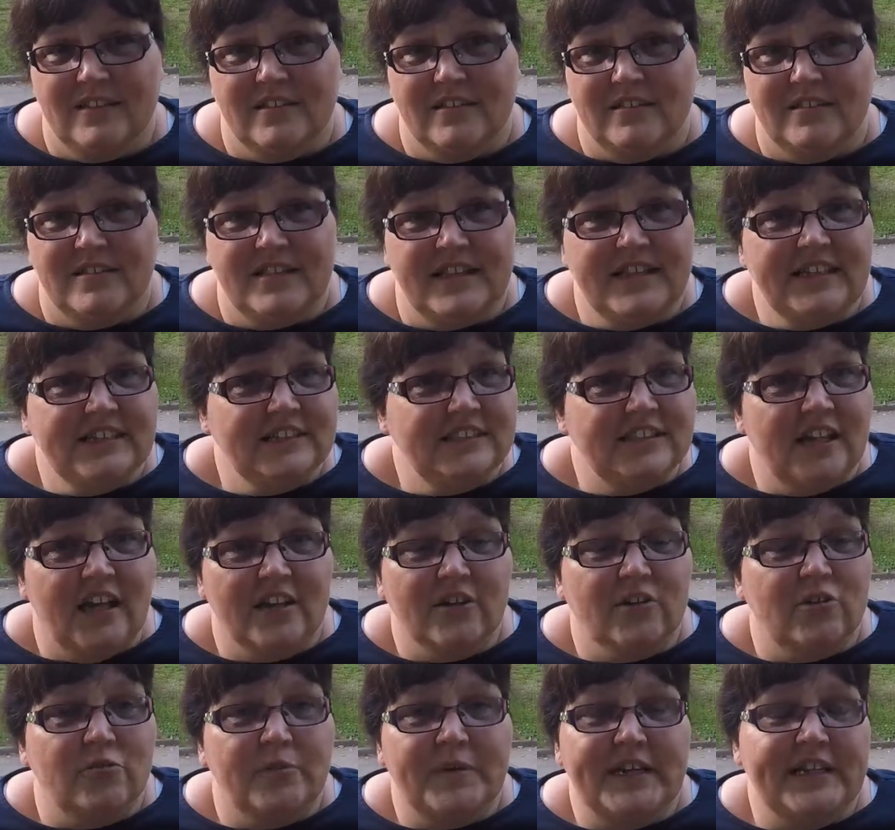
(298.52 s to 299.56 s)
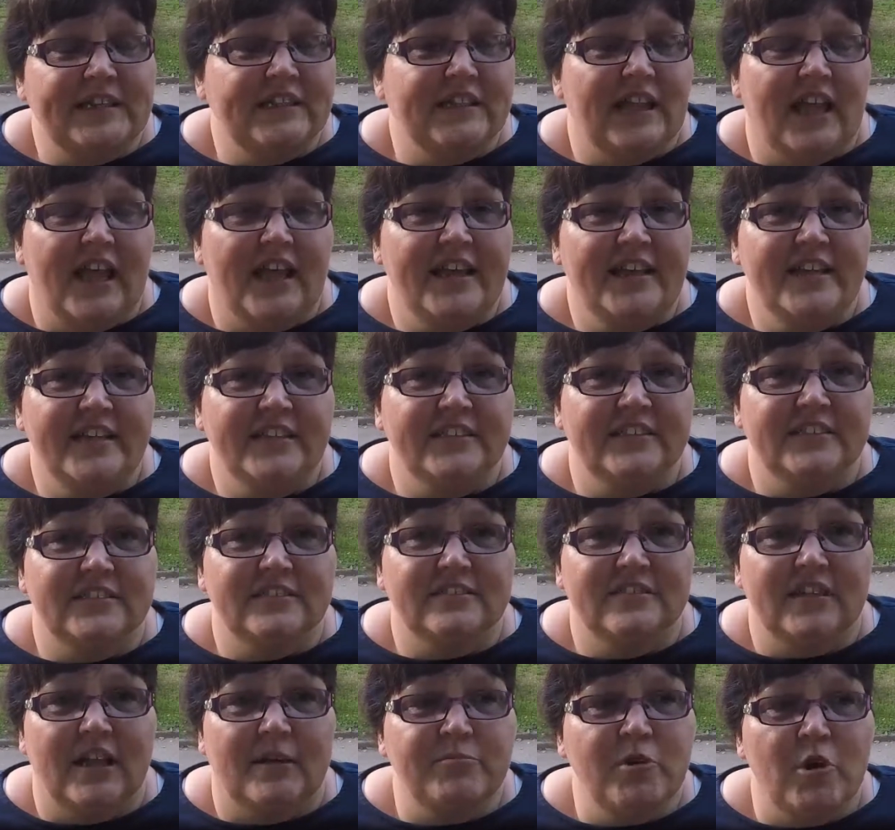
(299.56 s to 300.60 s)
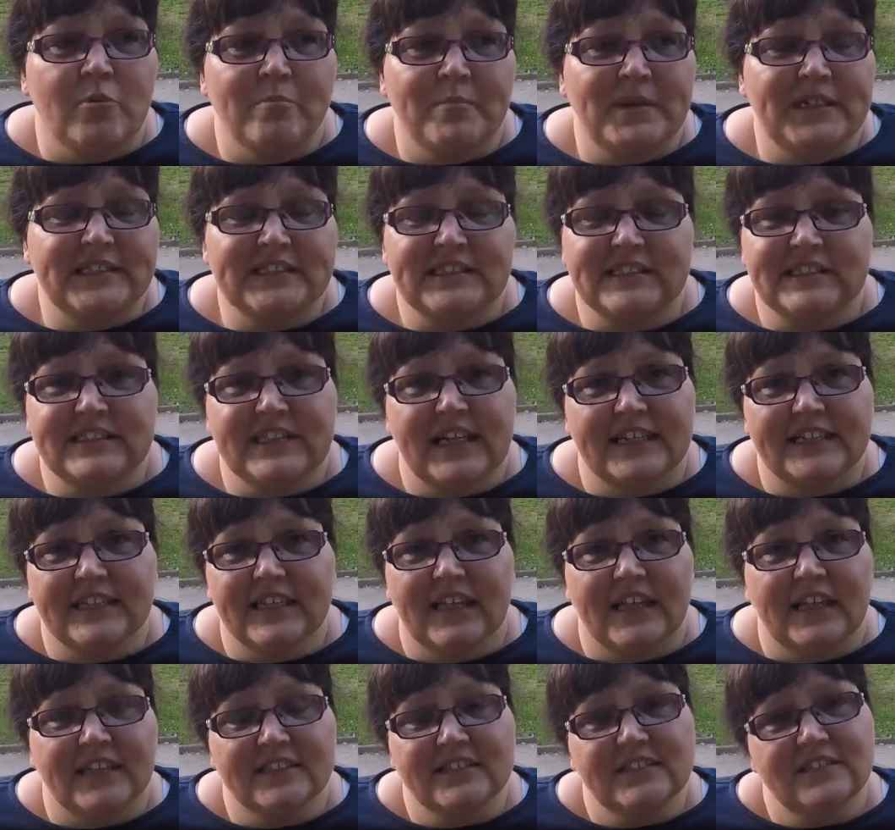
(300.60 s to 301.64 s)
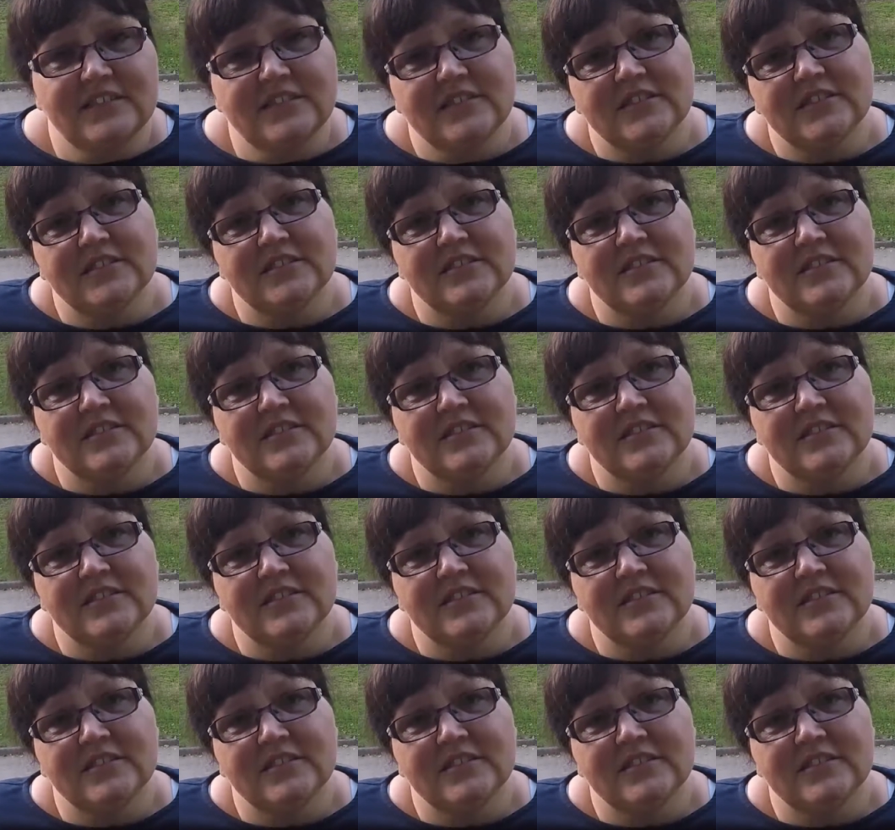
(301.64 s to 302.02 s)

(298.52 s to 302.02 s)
Things aren't coming in late. I'm not missing deadlines.